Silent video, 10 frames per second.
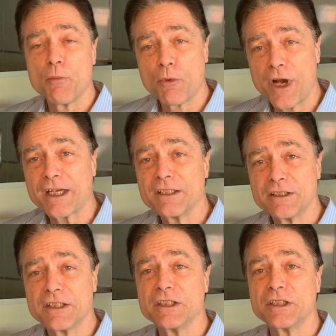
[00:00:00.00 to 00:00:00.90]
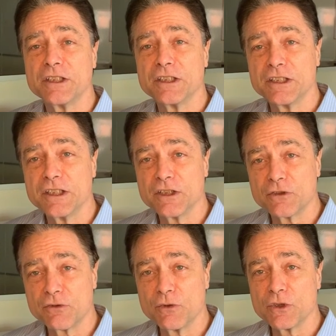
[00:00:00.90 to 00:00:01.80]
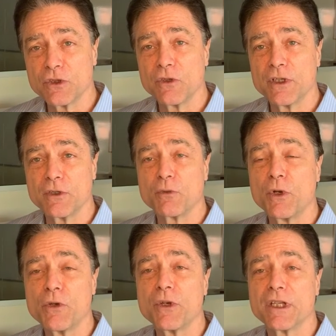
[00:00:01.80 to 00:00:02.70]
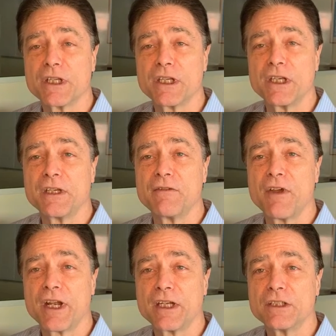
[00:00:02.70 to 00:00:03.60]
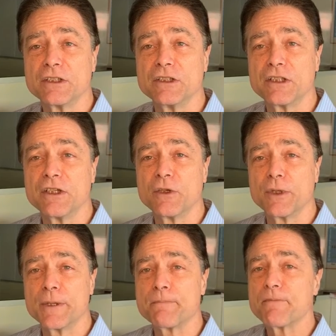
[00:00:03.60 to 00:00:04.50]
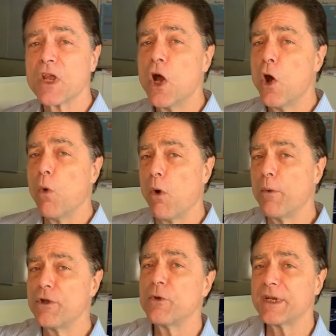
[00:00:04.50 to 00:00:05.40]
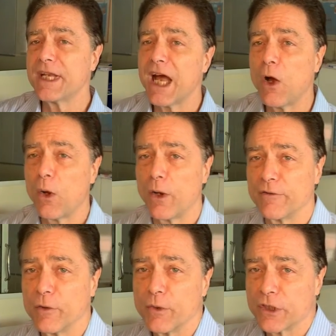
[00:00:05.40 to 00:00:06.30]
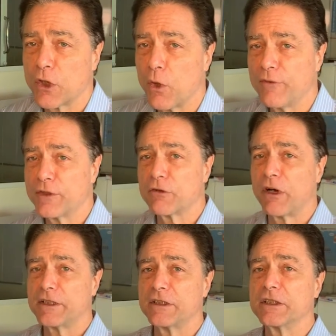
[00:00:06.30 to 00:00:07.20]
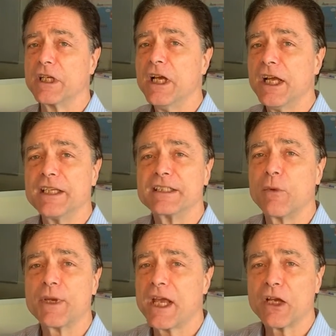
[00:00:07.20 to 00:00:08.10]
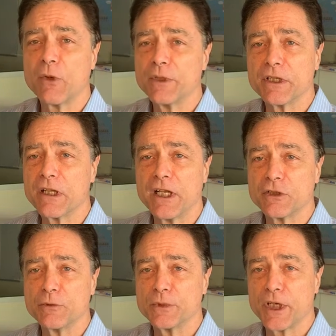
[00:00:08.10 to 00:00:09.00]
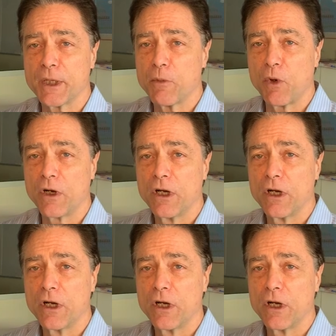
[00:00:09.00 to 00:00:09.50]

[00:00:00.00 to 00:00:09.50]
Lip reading: Practice teaching is crucial. It's where you get the key advantage in doing it. What we're doing now, however, with the COVID crisis, is that we can't go into classrooms anymore.